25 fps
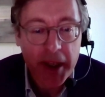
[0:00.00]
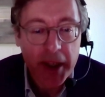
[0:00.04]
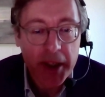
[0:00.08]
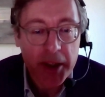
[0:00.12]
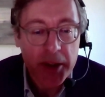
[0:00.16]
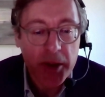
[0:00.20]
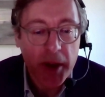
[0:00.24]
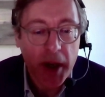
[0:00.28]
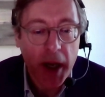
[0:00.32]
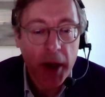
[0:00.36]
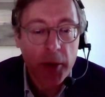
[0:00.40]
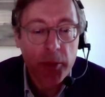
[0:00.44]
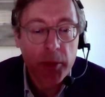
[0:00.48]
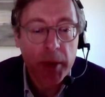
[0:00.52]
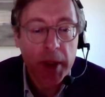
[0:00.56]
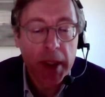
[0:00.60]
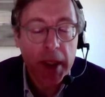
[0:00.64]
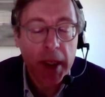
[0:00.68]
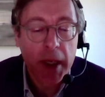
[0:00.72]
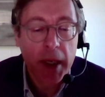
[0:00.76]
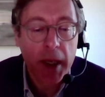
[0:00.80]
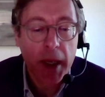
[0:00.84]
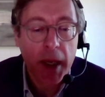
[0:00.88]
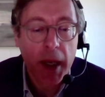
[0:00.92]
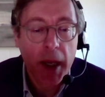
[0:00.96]
So I
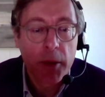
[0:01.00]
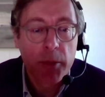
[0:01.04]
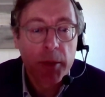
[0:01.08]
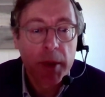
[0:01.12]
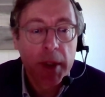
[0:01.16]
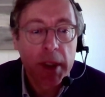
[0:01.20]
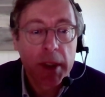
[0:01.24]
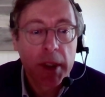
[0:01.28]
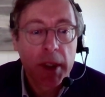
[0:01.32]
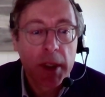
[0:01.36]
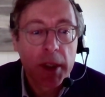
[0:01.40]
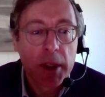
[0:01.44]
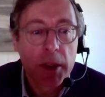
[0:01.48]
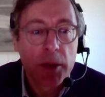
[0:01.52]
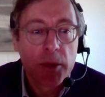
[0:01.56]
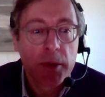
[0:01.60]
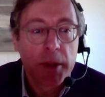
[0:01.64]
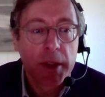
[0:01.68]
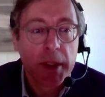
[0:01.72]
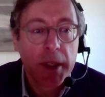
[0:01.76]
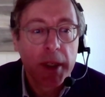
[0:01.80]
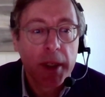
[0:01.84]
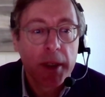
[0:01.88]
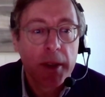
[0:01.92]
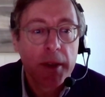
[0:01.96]
will conclude
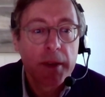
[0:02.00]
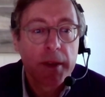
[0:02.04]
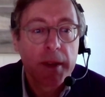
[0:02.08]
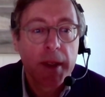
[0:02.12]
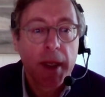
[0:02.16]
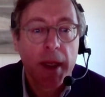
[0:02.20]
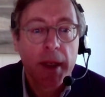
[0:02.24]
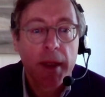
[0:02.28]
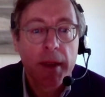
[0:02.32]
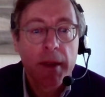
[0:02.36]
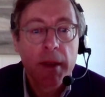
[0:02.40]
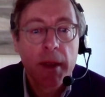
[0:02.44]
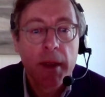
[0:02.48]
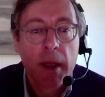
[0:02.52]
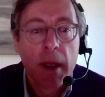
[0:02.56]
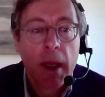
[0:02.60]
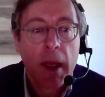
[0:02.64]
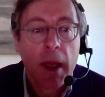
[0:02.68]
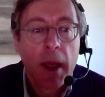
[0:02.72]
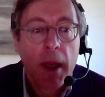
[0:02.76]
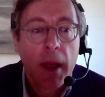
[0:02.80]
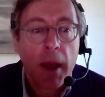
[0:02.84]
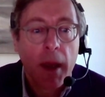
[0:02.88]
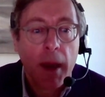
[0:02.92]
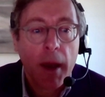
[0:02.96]
here. Then
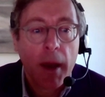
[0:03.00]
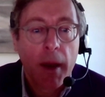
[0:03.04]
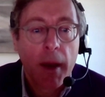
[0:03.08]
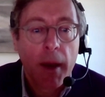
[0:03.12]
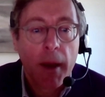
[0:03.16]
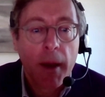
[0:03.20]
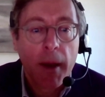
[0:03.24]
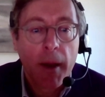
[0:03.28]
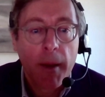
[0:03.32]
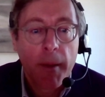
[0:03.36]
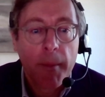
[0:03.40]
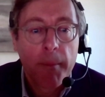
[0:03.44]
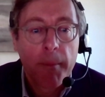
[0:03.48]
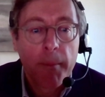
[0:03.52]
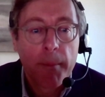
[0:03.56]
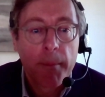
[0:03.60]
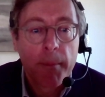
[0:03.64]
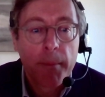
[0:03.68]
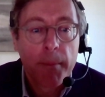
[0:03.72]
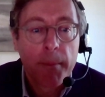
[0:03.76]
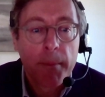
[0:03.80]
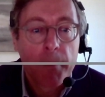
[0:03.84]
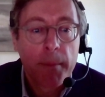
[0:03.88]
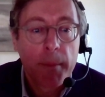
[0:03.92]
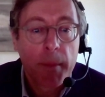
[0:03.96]

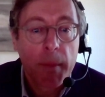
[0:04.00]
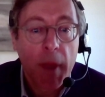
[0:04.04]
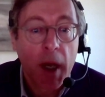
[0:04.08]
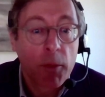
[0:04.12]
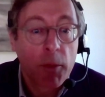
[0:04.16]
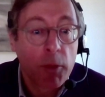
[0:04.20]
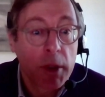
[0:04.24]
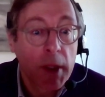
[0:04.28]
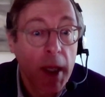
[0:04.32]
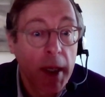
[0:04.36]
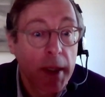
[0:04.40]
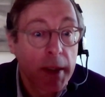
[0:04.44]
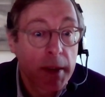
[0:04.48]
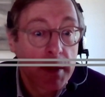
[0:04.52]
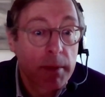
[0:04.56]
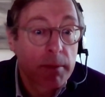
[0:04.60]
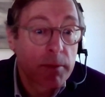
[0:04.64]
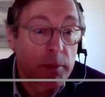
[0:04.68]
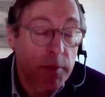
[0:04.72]
I would like